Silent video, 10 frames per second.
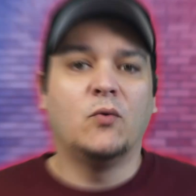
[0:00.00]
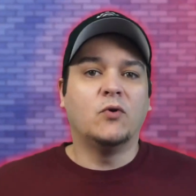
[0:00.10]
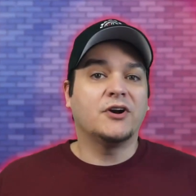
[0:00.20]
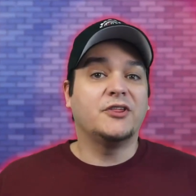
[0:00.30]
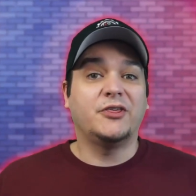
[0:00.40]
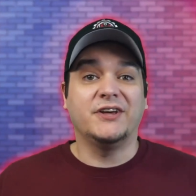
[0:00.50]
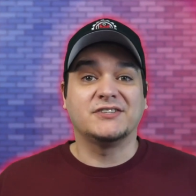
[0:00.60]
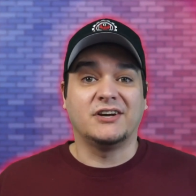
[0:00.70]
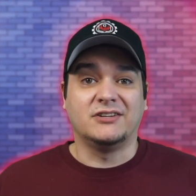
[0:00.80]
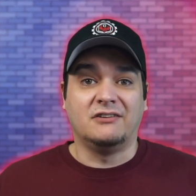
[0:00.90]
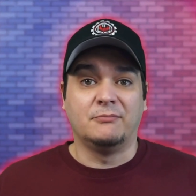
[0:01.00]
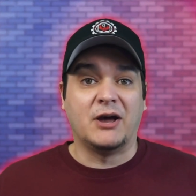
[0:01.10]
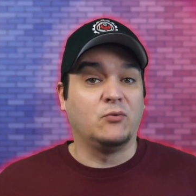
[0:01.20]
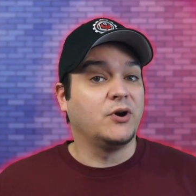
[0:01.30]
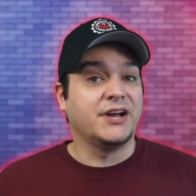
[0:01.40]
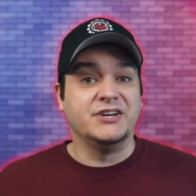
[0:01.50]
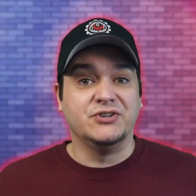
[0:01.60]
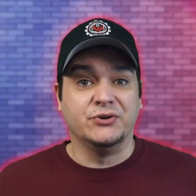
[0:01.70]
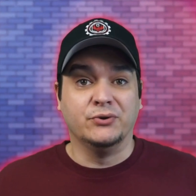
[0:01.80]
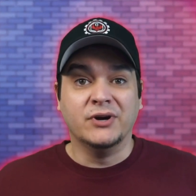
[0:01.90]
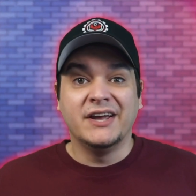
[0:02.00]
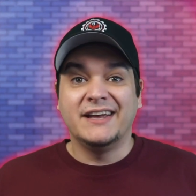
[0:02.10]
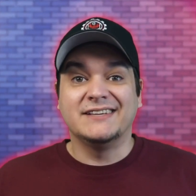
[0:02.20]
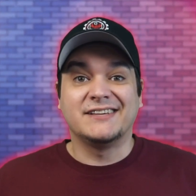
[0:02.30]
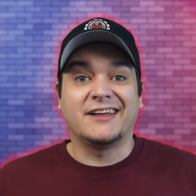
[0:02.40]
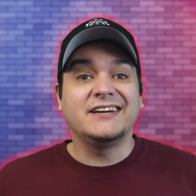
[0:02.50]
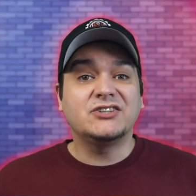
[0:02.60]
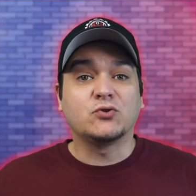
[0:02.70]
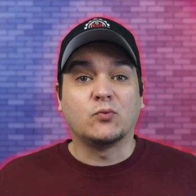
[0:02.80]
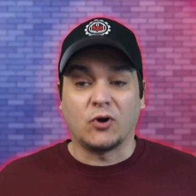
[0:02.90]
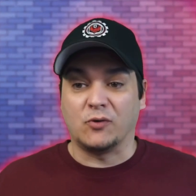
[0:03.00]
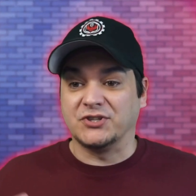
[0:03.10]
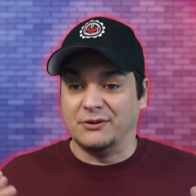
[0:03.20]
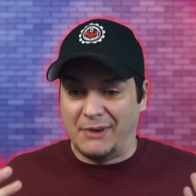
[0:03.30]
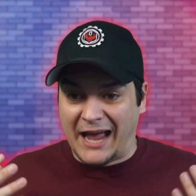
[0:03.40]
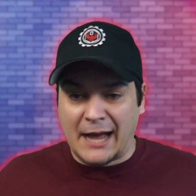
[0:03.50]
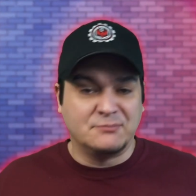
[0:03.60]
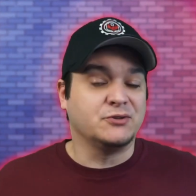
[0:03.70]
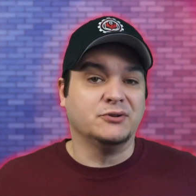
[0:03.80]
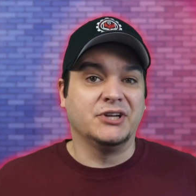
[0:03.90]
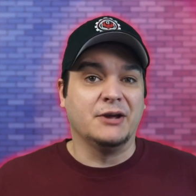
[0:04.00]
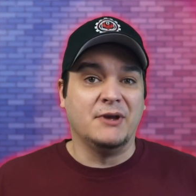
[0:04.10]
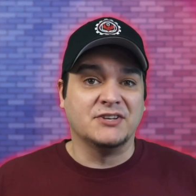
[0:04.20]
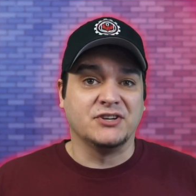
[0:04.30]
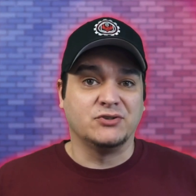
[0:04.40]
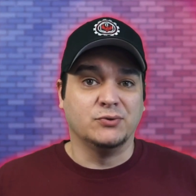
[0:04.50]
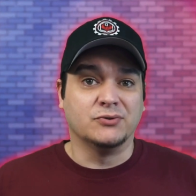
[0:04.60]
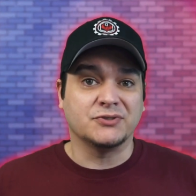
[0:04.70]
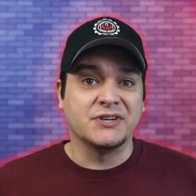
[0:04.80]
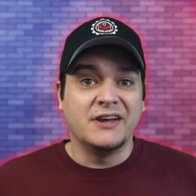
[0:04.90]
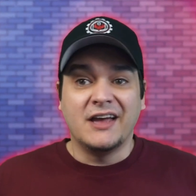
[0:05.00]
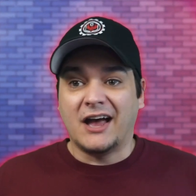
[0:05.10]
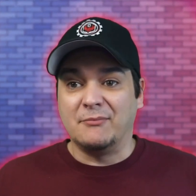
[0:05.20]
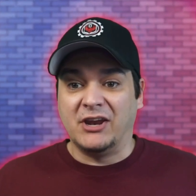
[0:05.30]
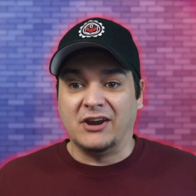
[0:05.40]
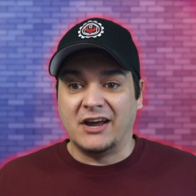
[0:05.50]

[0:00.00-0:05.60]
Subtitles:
One of the things I love about what I do is that I get to work with some absolutely amazing tools. I mean,